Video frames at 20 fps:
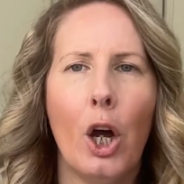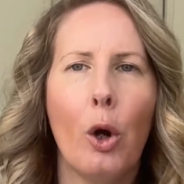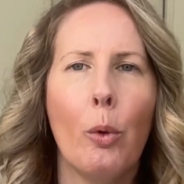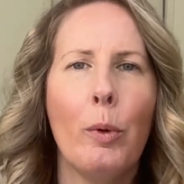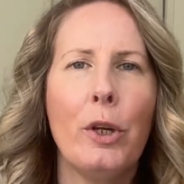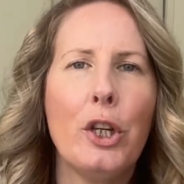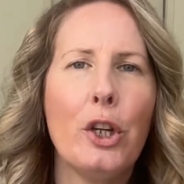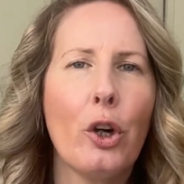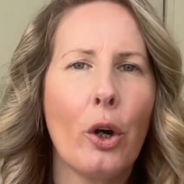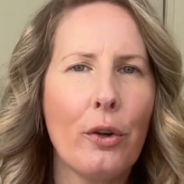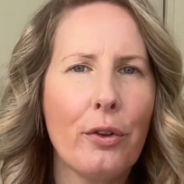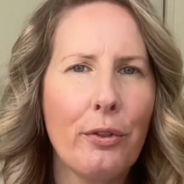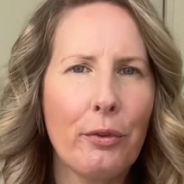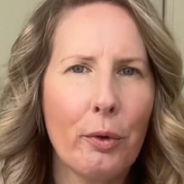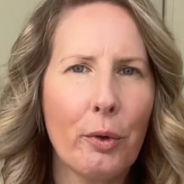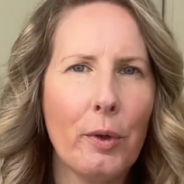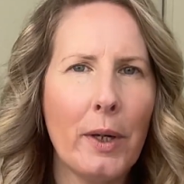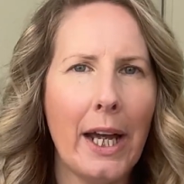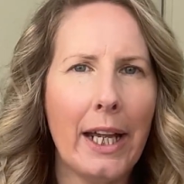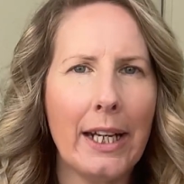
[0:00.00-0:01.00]
When you go
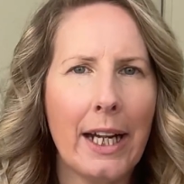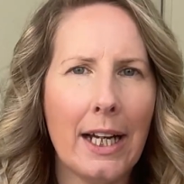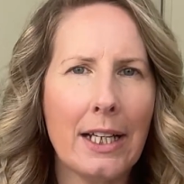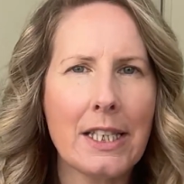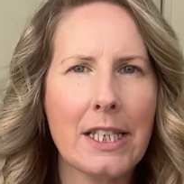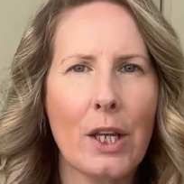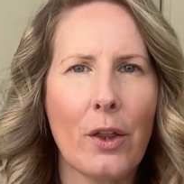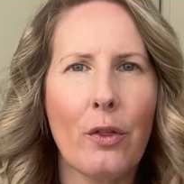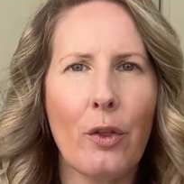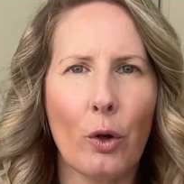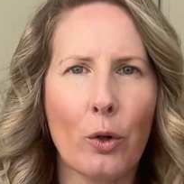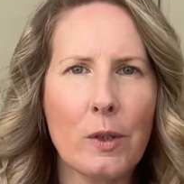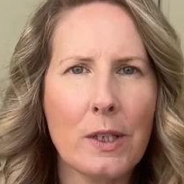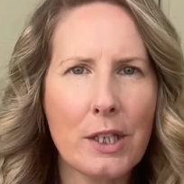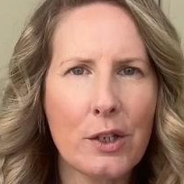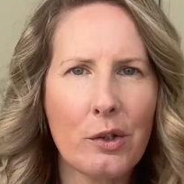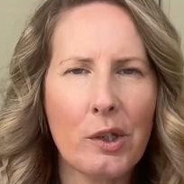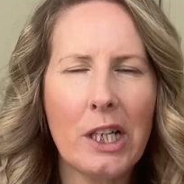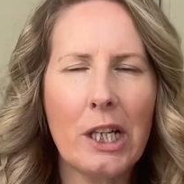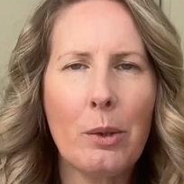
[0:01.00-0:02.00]
through and answer those
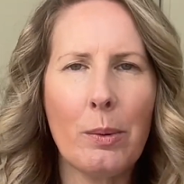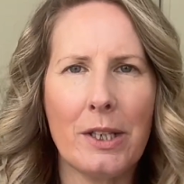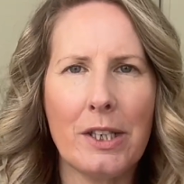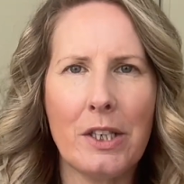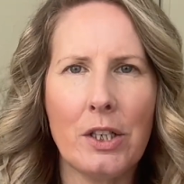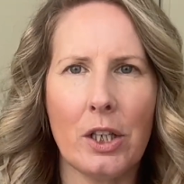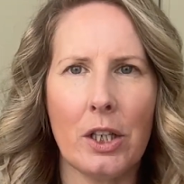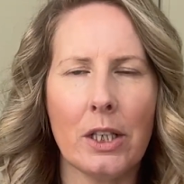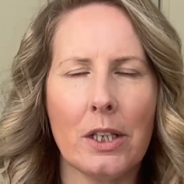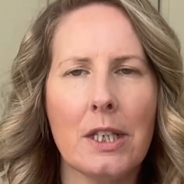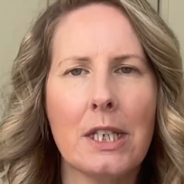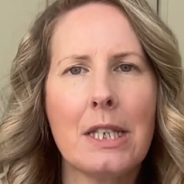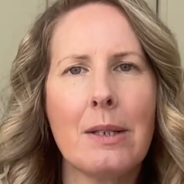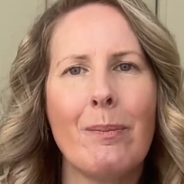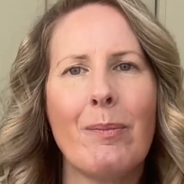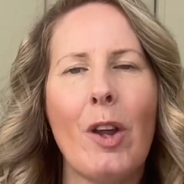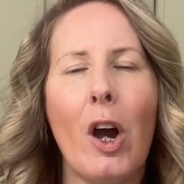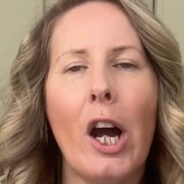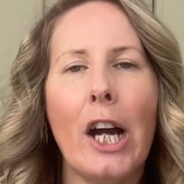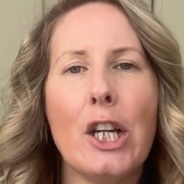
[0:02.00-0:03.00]
3 questions,
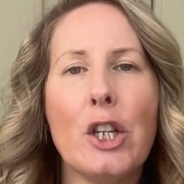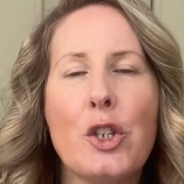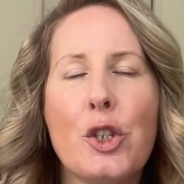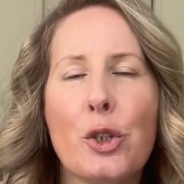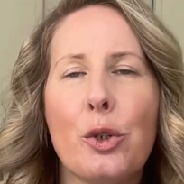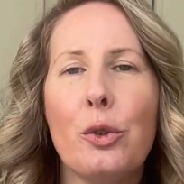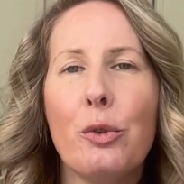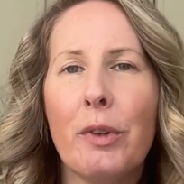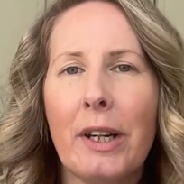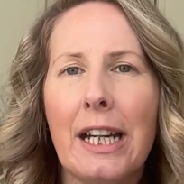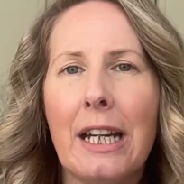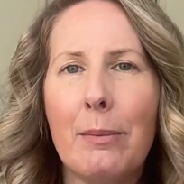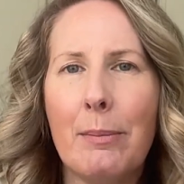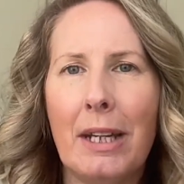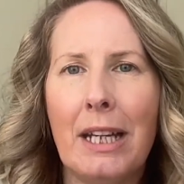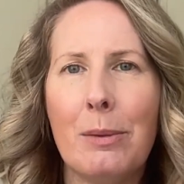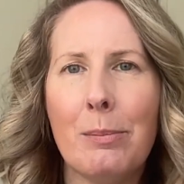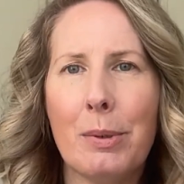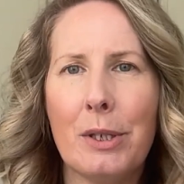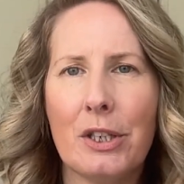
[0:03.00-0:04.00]
I do
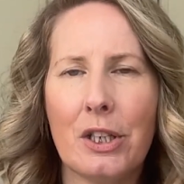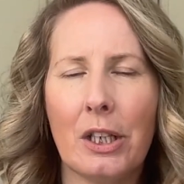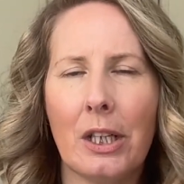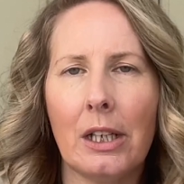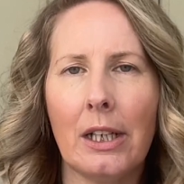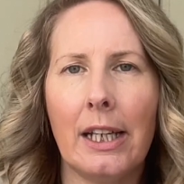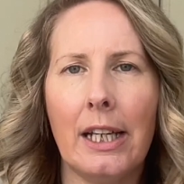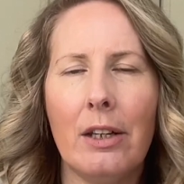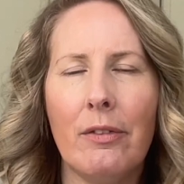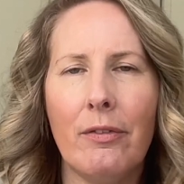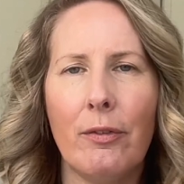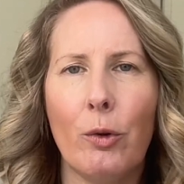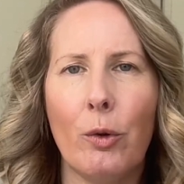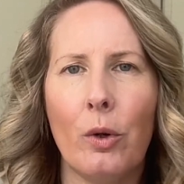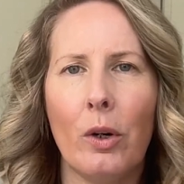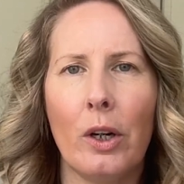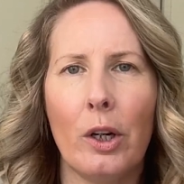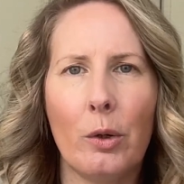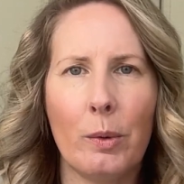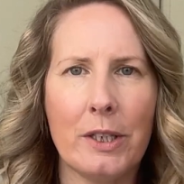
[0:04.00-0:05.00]
recommend, particularly
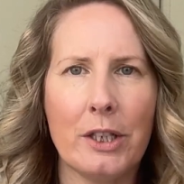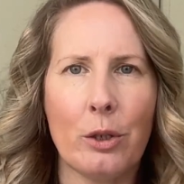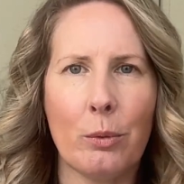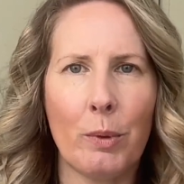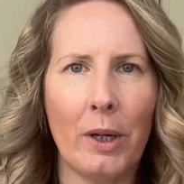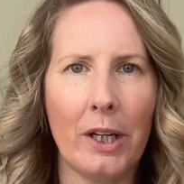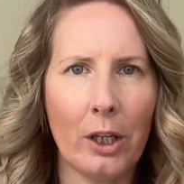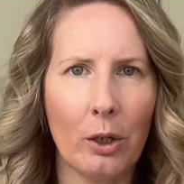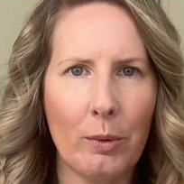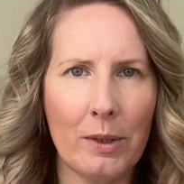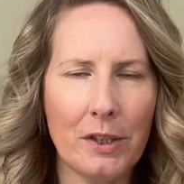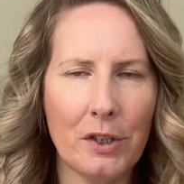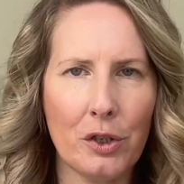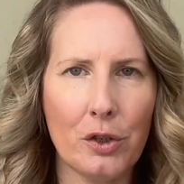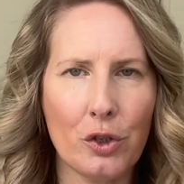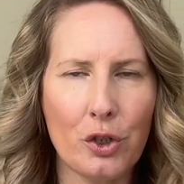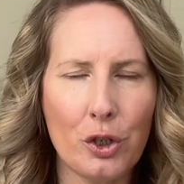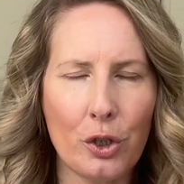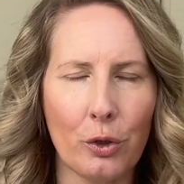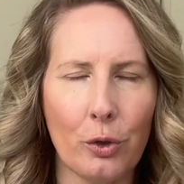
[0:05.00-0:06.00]
for question 1 and
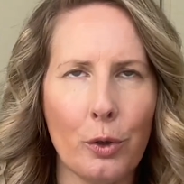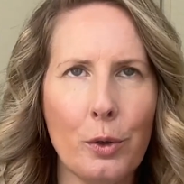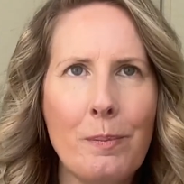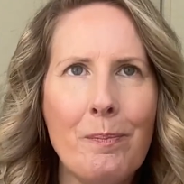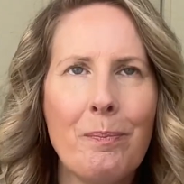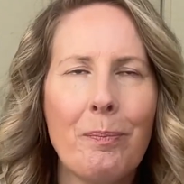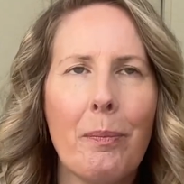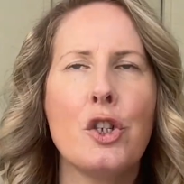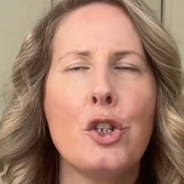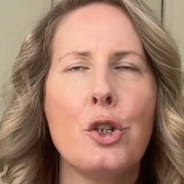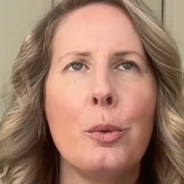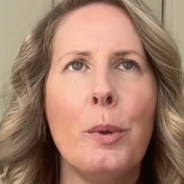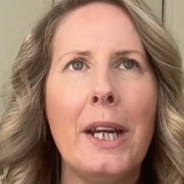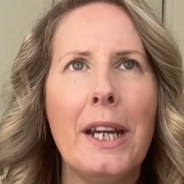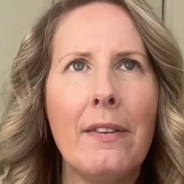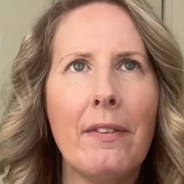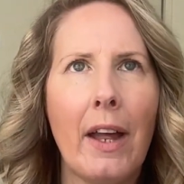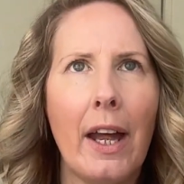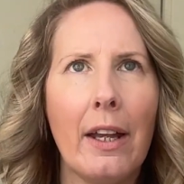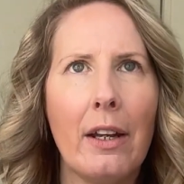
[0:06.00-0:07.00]
question 2,
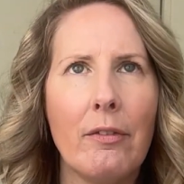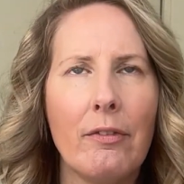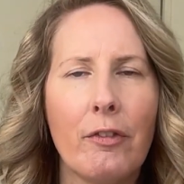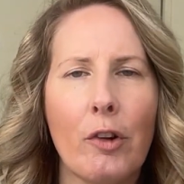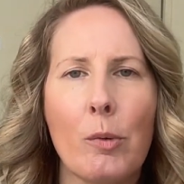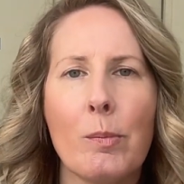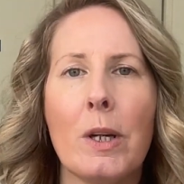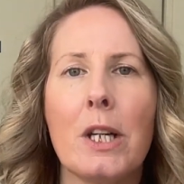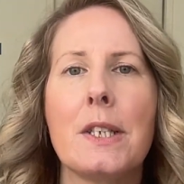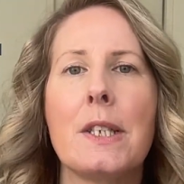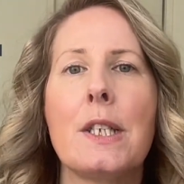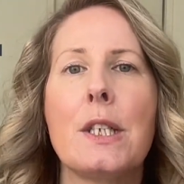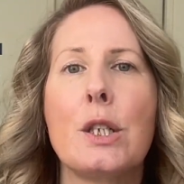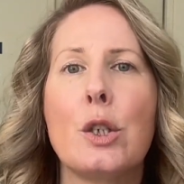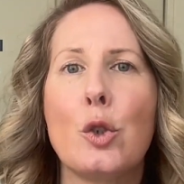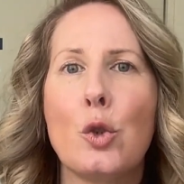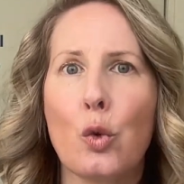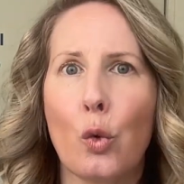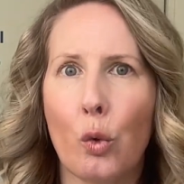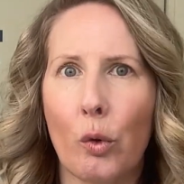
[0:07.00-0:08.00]
doing that from a
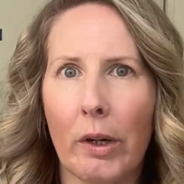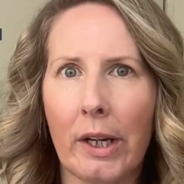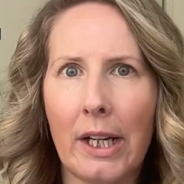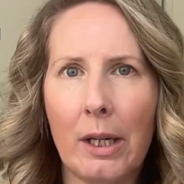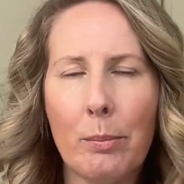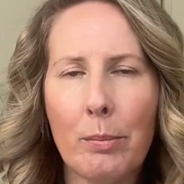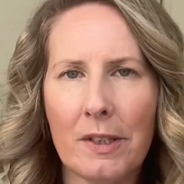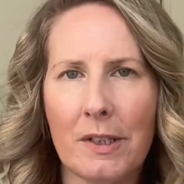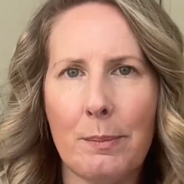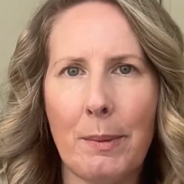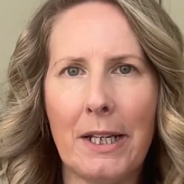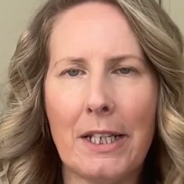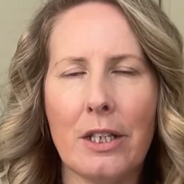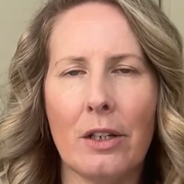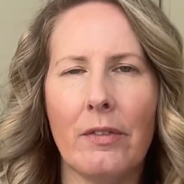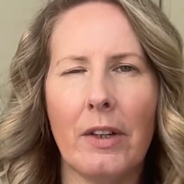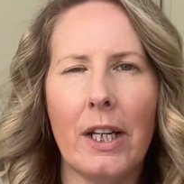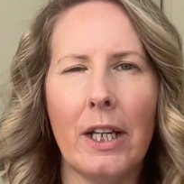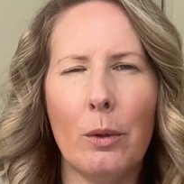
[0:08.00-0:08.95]
story perspective.